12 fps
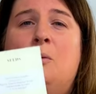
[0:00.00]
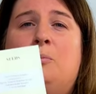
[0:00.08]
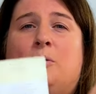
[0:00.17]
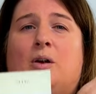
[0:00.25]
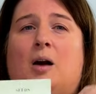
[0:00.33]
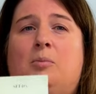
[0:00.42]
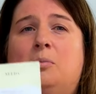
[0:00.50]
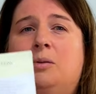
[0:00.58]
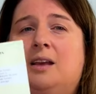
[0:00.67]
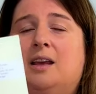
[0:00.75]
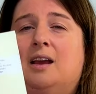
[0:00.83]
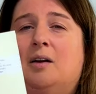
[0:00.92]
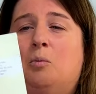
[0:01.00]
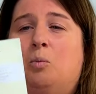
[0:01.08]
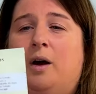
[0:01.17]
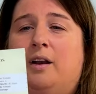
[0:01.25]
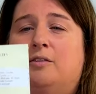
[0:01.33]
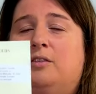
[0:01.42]
probably
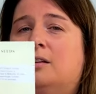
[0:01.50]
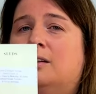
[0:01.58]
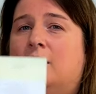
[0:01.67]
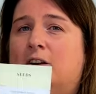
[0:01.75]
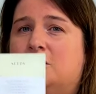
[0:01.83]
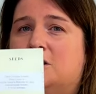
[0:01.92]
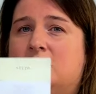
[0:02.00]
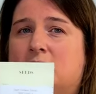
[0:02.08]
one of the largest